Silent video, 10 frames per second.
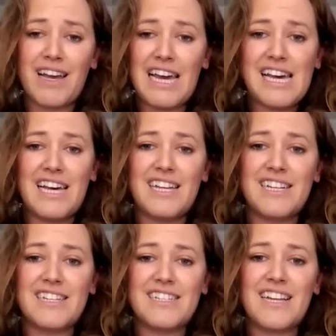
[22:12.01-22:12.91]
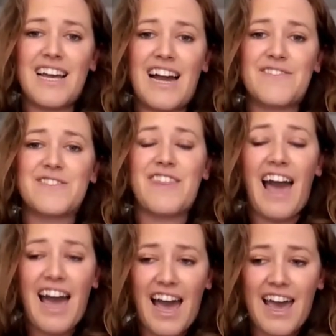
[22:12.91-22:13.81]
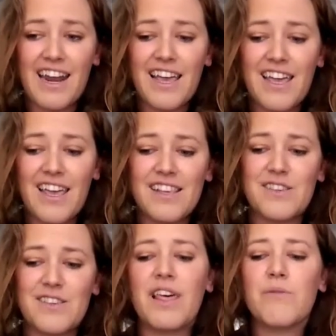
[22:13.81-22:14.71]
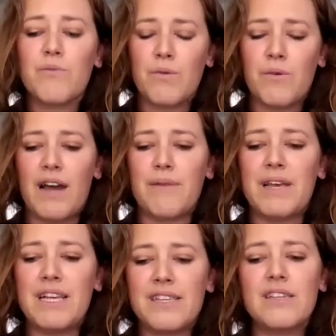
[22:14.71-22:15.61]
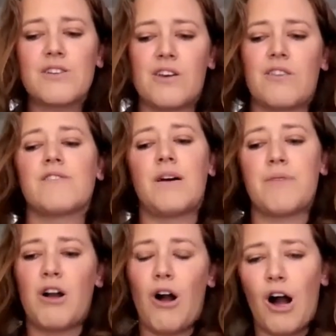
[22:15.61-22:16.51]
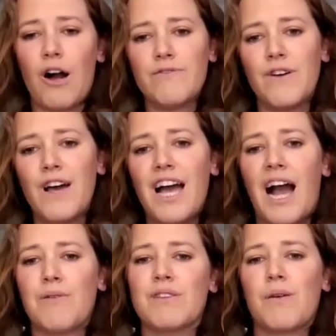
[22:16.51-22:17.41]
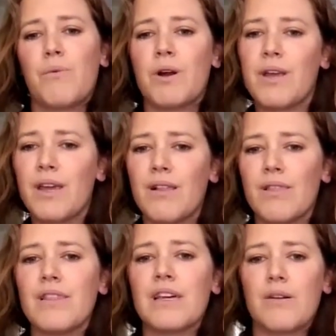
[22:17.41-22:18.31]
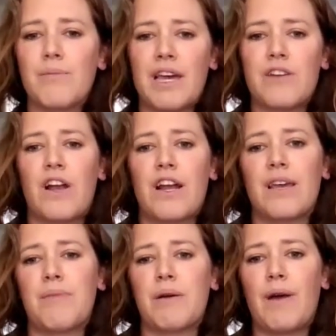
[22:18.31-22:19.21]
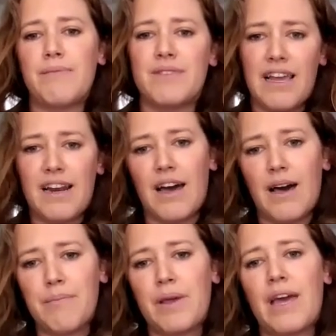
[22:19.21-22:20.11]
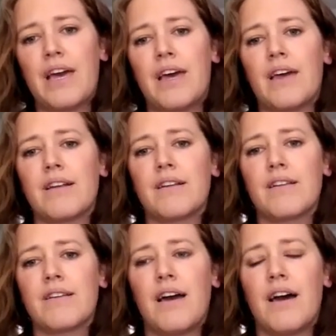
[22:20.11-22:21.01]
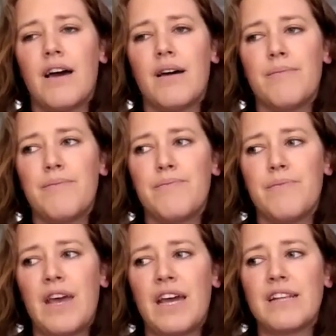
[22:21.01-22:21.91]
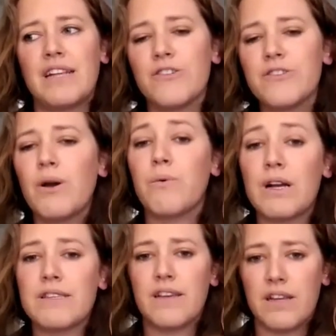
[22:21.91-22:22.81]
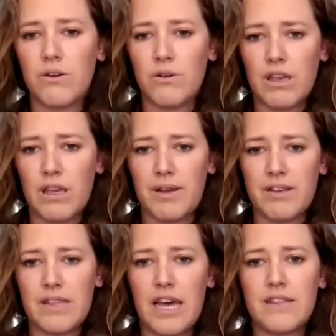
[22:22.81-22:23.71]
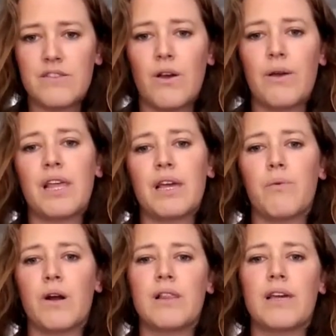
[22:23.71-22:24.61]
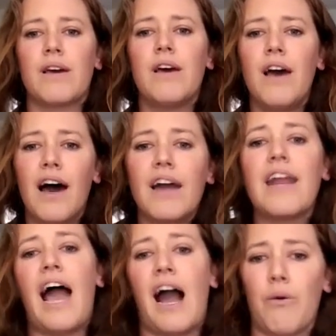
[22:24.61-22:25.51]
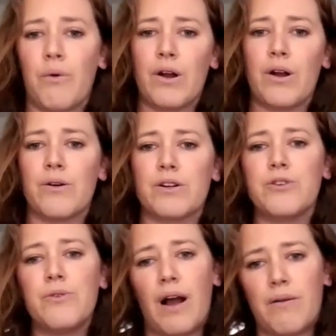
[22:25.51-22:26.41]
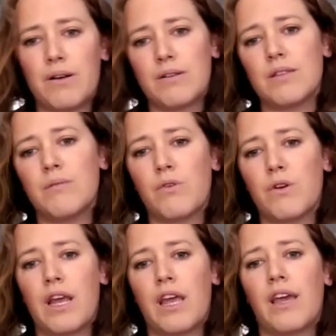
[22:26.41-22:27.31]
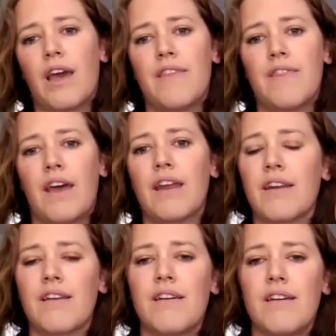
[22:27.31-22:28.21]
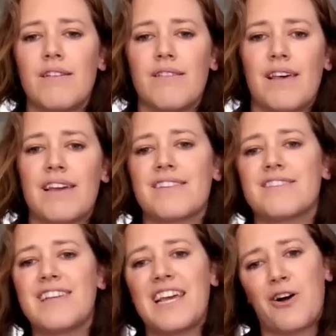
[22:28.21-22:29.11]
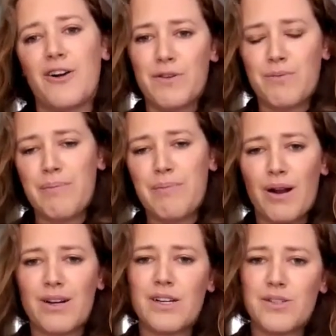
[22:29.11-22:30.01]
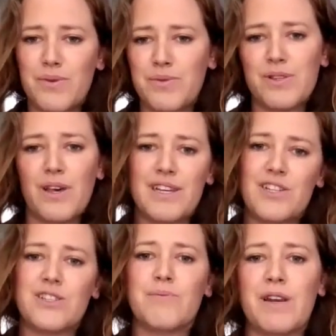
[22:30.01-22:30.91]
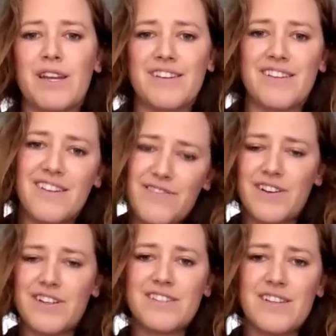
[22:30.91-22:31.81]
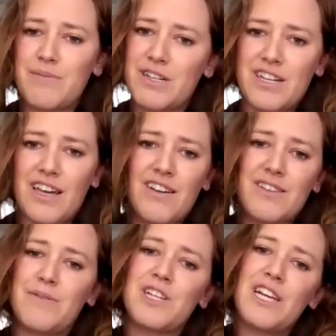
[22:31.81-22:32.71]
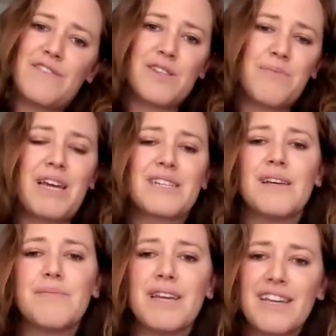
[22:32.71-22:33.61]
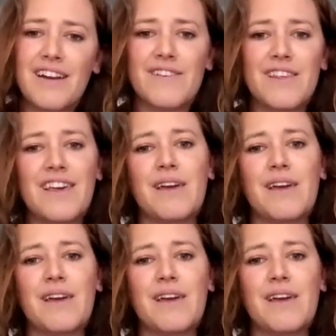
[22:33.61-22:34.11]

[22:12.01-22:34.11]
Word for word: And after that, so then I basically took the summer off. I was like working a little bit, trying to get my website up, and, um, and also I was sending cold emails then. So I would like work like an hour or two hours in the morning and then like take off with my partner, because we would like just spending a fun summer together, especially after the pandemic and everything.